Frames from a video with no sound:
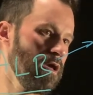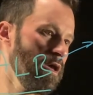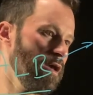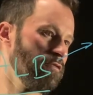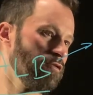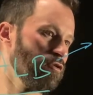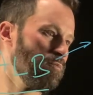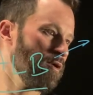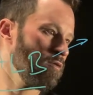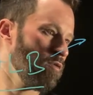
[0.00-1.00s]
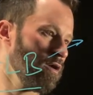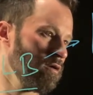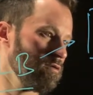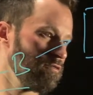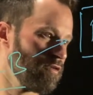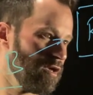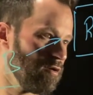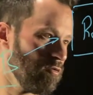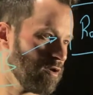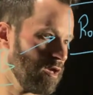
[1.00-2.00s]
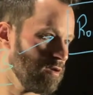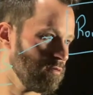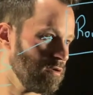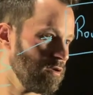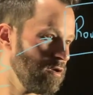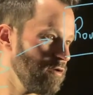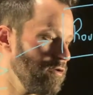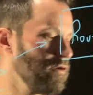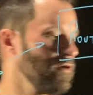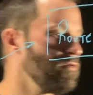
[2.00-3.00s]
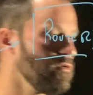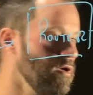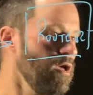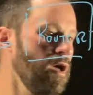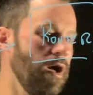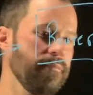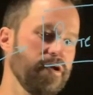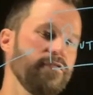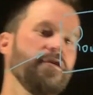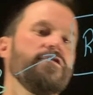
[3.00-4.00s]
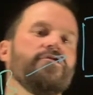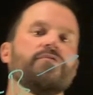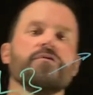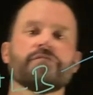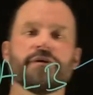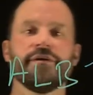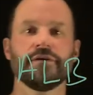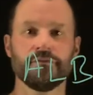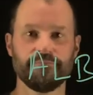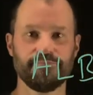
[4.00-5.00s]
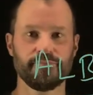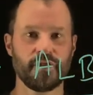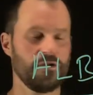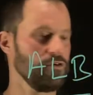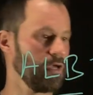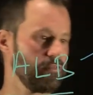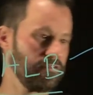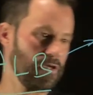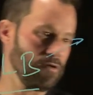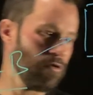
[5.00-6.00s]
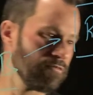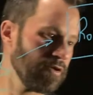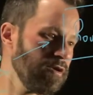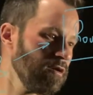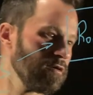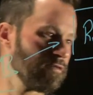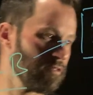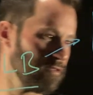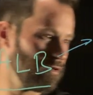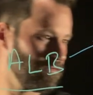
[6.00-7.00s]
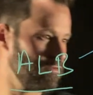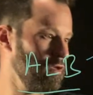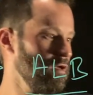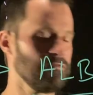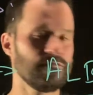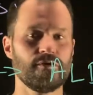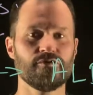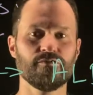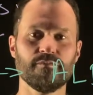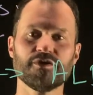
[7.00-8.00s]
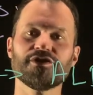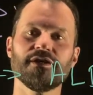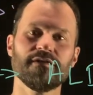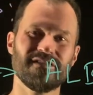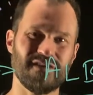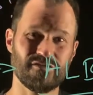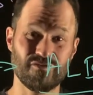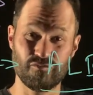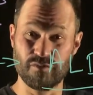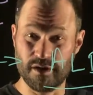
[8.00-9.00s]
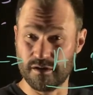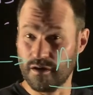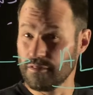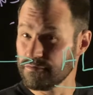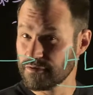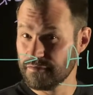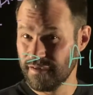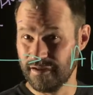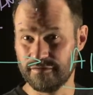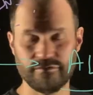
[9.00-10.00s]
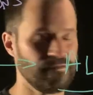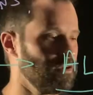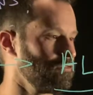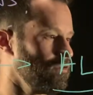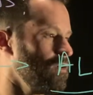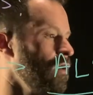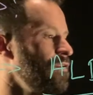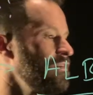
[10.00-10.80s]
And so it'll pick one, and it'll say, okay, here you go. I'm going to send you over here. And you get sent over here to this virtual machine that's actually running all those containers. It's actually called a